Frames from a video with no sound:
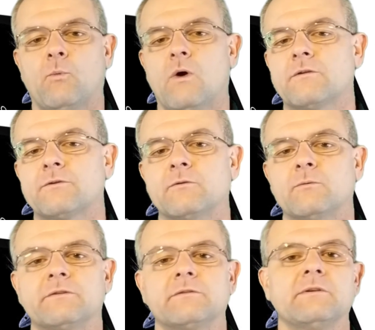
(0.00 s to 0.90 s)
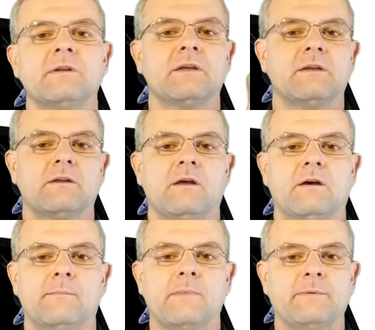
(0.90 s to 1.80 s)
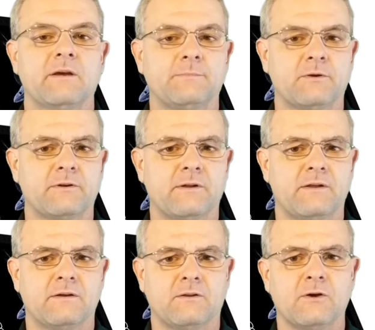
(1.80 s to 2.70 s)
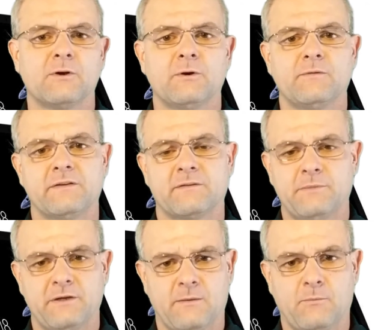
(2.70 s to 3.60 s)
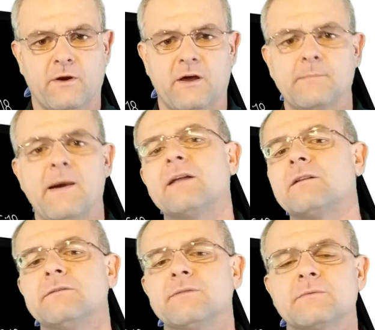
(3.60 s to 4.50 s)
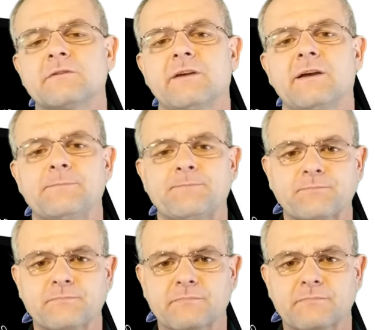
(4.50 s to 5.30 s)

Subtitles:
walk through the wizard, maybe upload a logo if it doesn't pick up one automatically from your site.